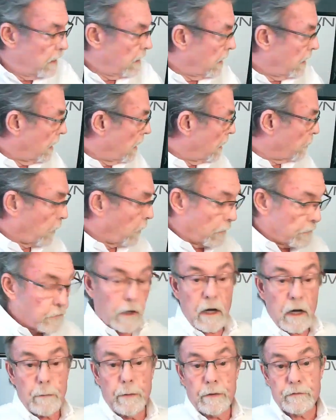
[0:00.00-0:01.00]
Uh, we're going to
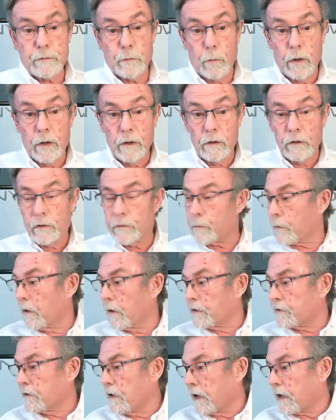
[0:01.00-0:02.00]
talk about some wheels, we're
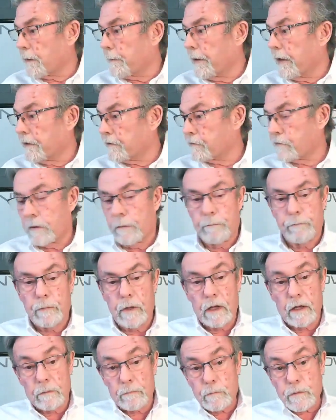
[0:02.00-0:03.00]
going to talk about some
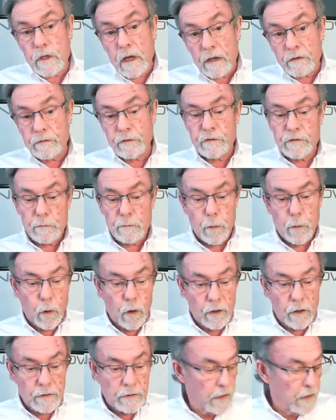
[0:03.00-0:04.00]
uh, chassis
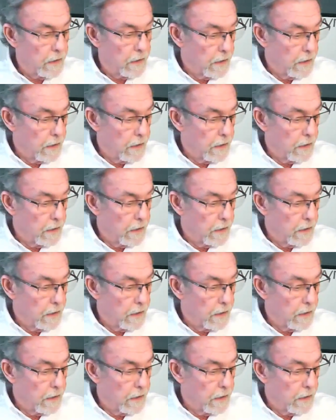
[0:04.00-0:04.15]
support,